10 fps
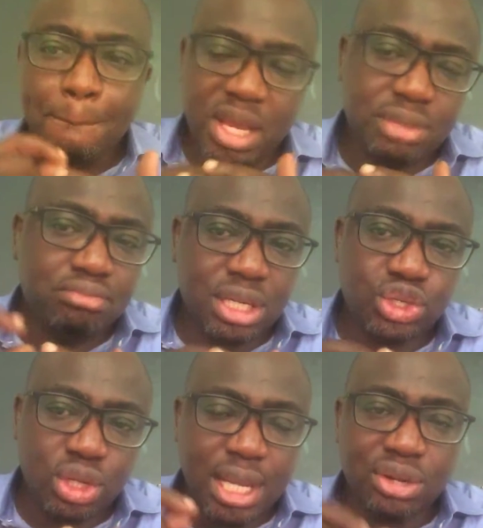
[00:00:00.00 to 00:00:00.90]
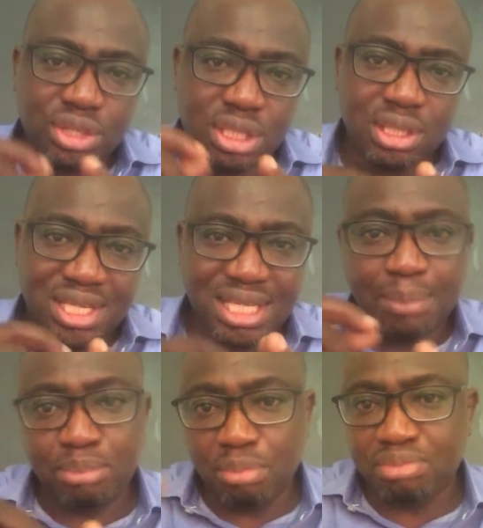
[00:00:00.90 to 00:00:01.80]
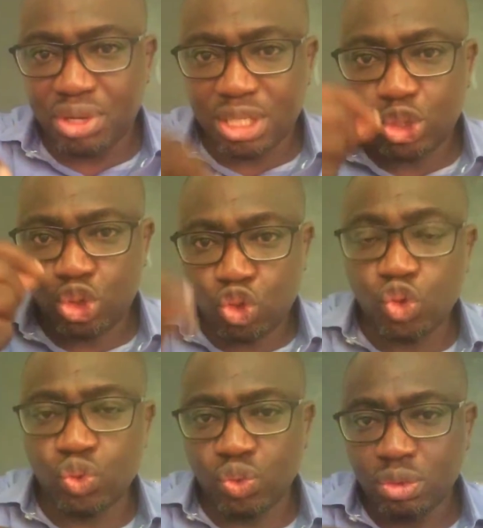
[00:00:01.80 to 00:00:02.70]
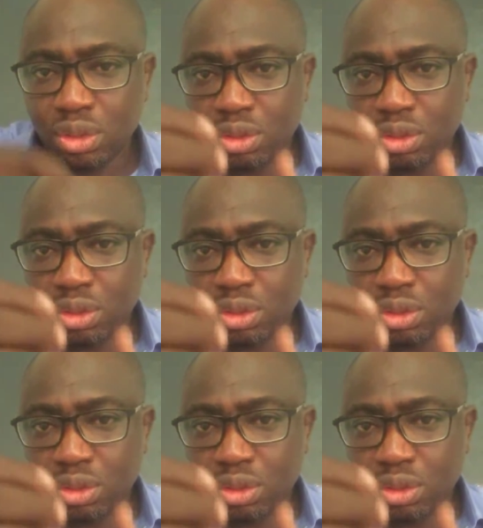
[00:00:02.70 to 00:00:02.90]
But make sure that your skill is appropriate to